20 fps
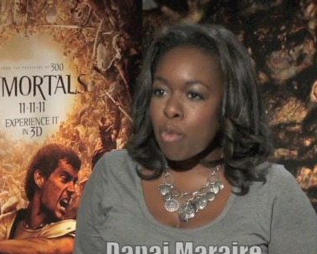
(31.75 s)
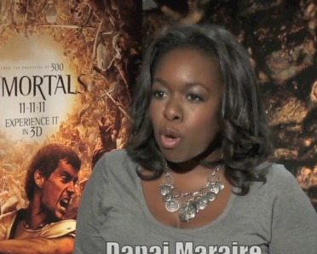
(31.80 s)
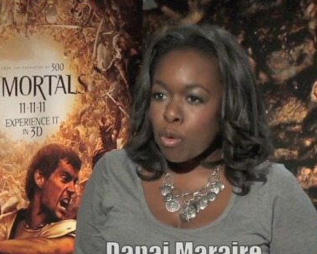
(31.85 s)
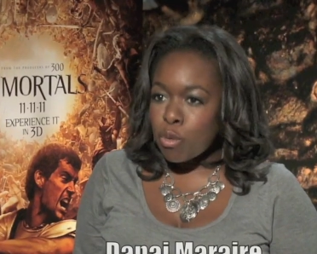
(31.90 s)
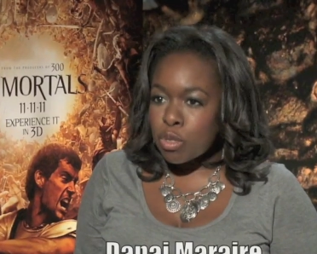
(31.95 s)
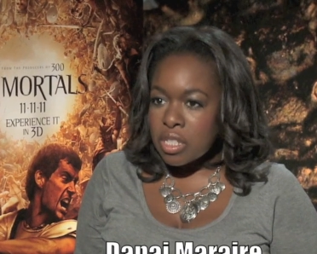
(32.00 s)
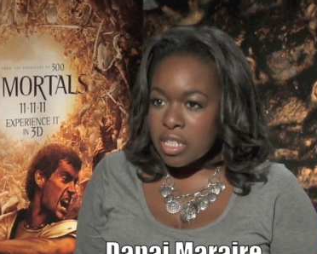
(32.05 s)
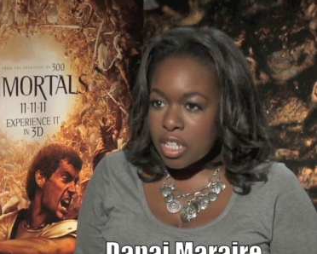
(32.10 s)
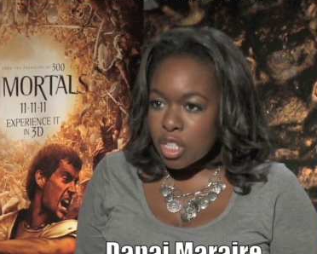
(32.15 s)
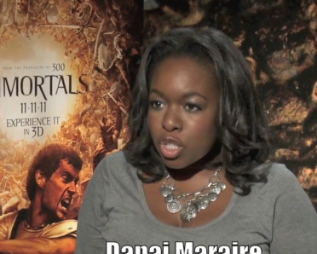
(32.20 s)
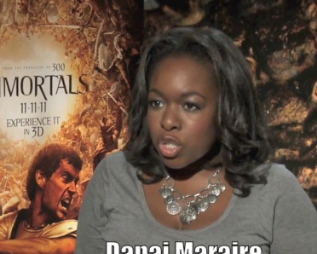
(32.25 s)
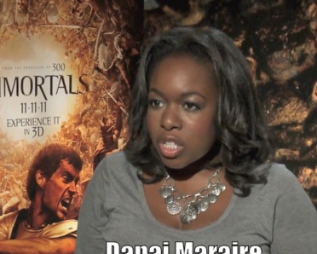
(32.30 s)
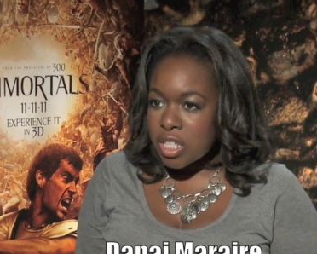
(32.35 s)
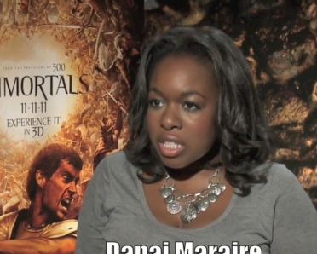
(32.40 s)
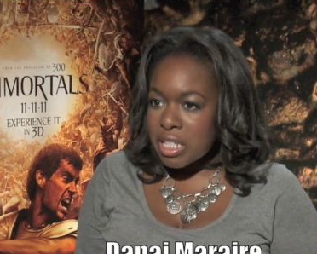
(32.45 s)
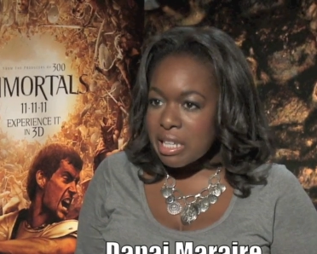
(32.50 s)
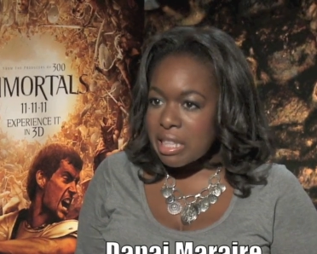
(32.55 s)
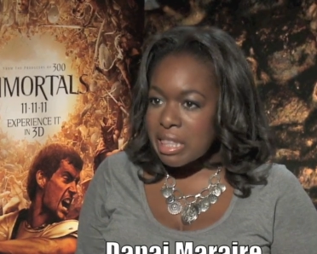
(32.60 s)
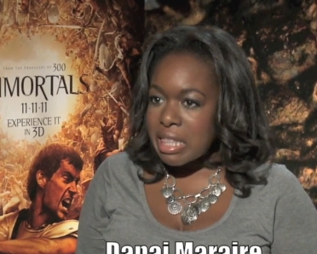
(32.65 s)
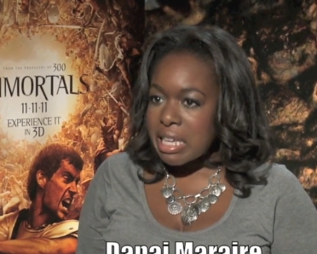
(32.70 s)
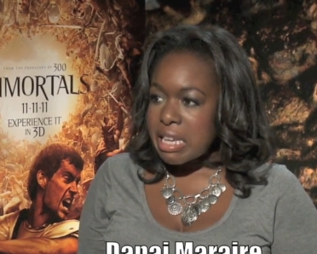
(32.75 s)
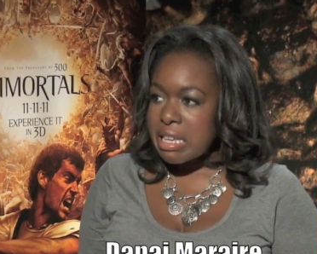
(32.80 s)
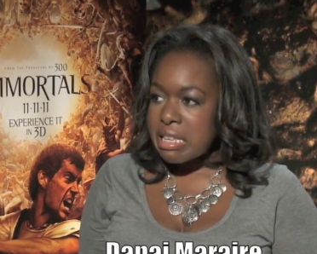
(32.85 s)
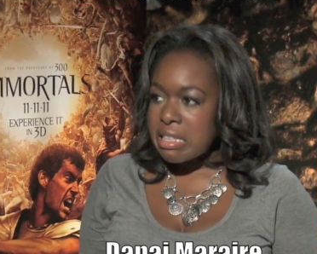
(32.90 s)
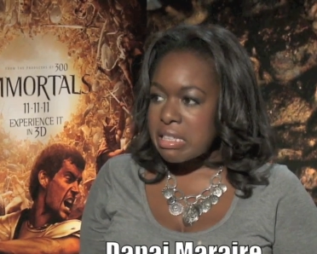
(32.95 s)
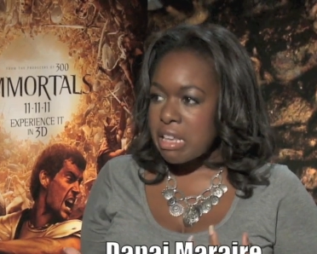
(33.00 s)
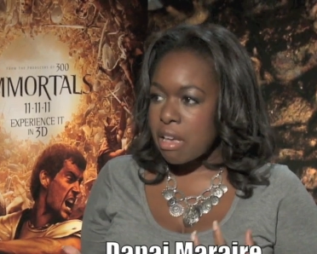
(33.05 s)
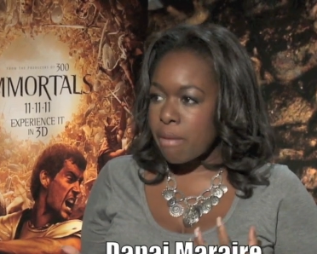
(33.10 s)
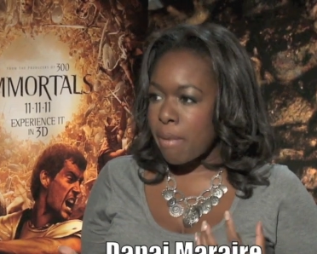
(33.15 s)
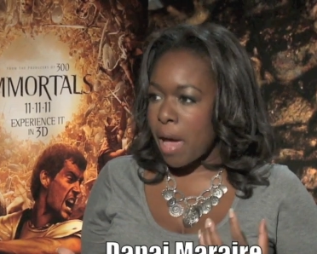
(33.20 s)
Speaker 1: most interesting
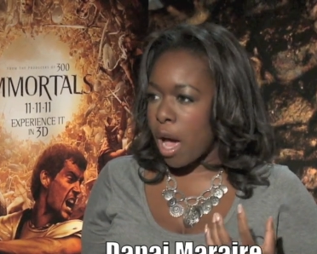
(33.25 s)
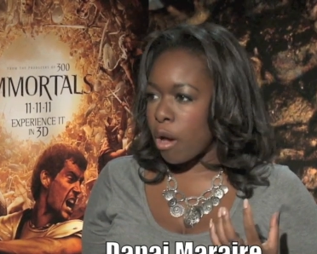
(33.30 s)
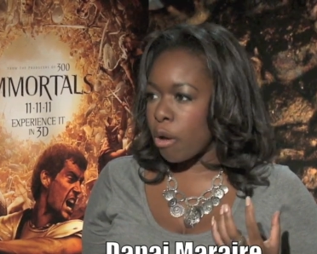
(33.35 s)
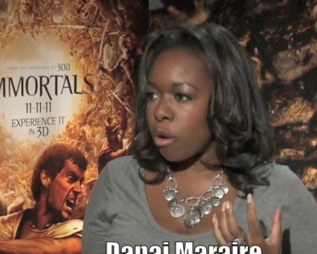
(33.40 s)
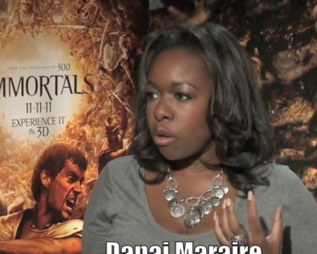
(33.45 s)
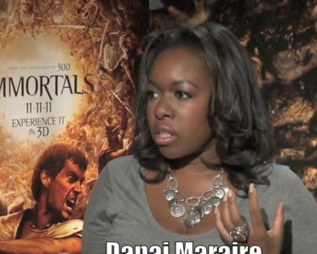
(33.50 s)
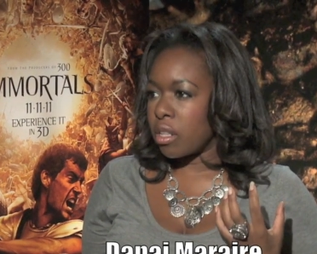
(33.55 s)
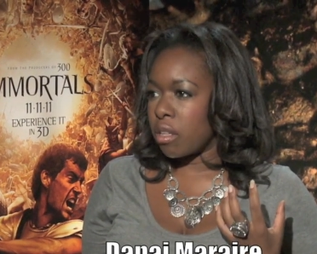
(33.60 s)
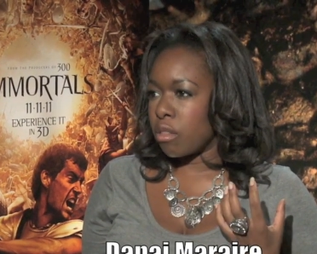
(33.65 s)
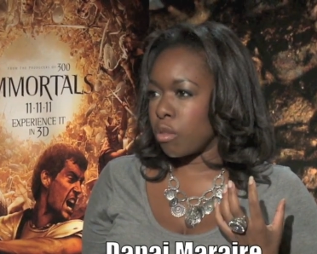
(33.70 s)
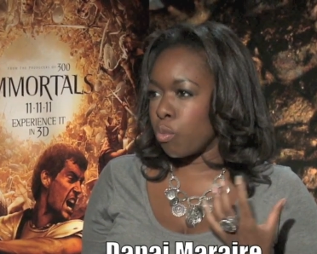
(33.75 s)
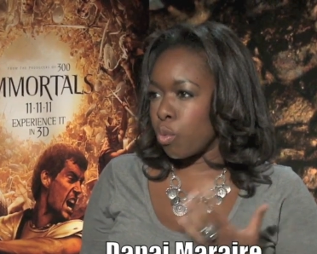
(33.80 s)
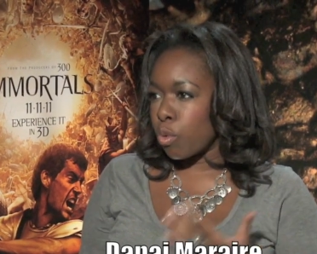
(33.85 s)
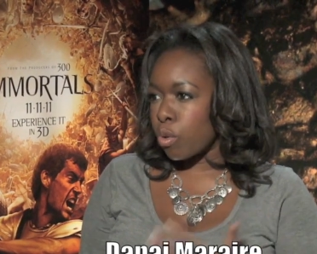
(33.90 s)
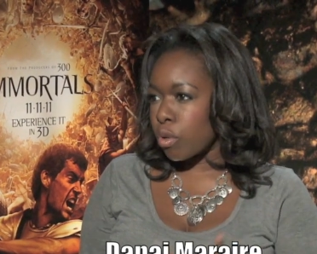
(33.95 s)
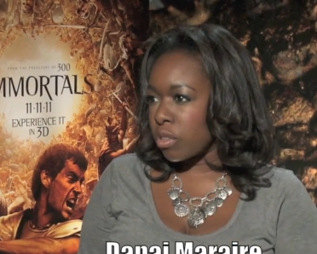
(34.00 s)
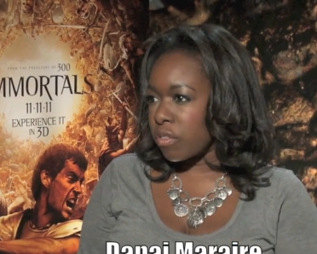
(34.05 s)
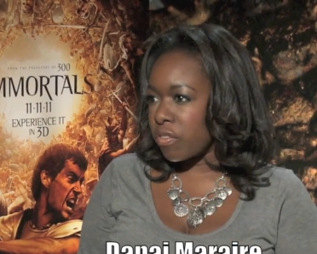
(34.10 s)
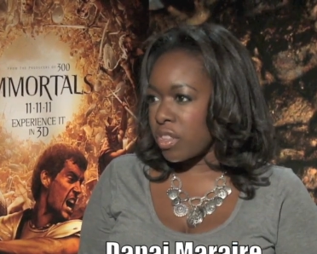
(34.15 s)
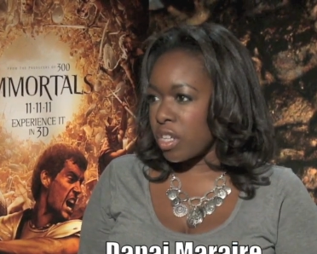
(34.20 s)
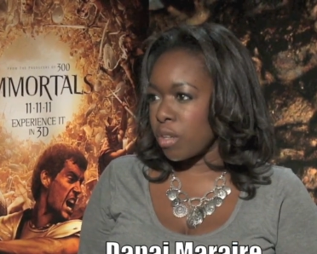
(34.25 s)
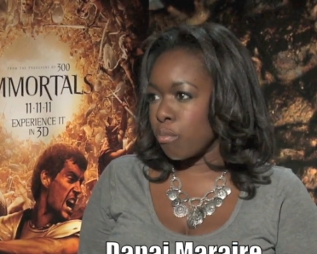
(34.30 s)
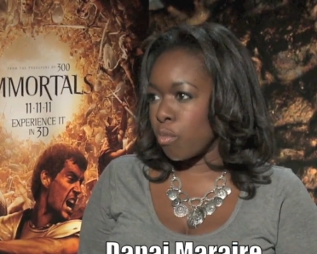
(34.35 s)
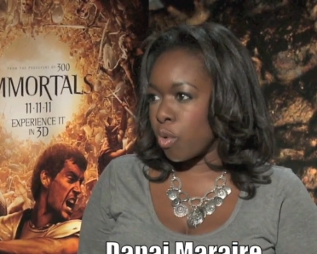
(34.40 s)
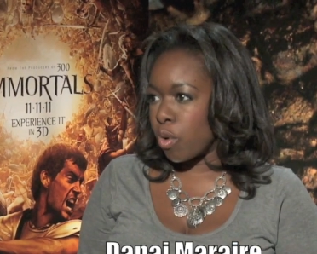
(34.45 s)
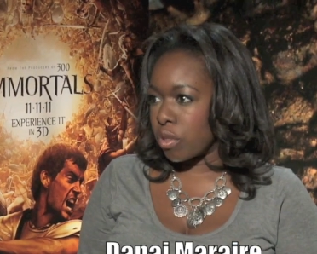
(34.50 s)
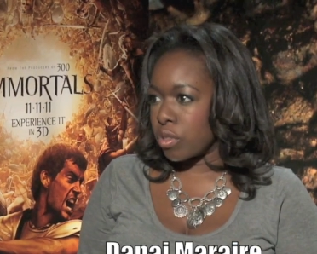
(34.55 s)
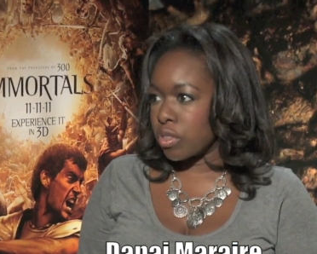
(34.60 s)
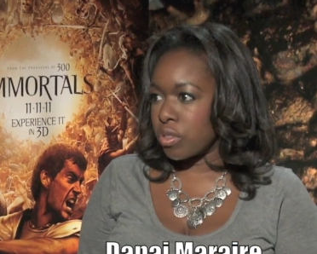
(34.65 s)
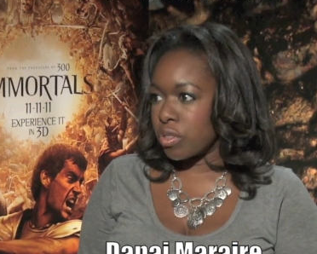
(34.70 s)
things about the world of the
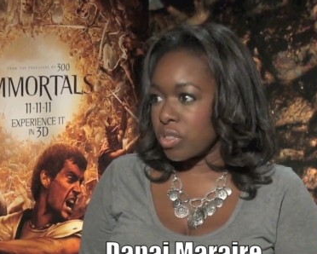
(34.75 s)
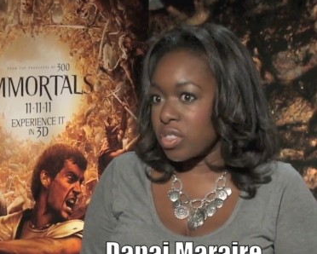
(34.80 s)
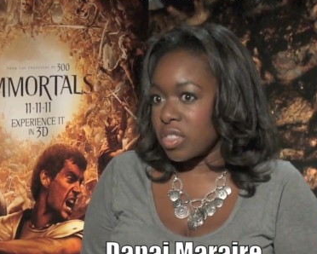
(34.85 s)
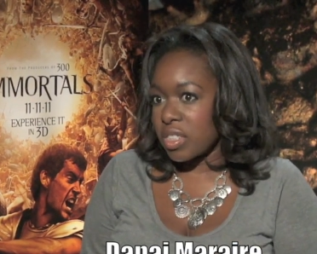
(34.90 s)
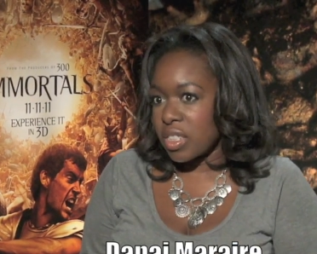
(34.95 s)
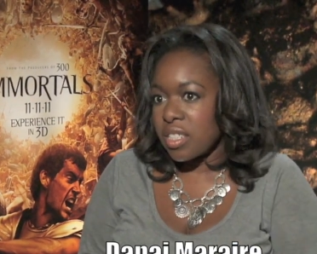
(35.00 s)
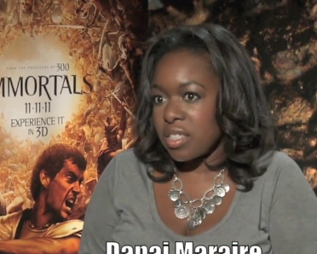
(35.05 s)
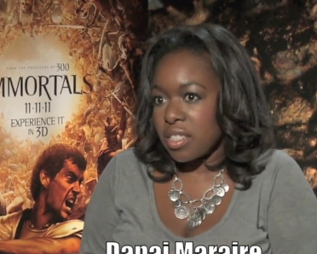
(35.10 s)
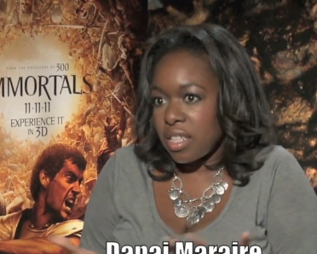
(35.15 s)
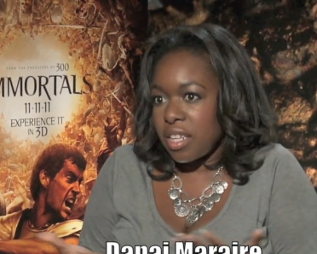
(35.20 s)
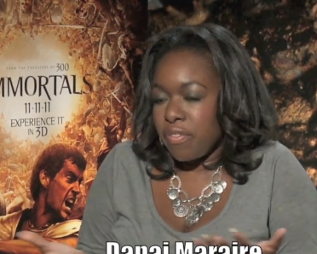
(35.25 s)
Immortals is,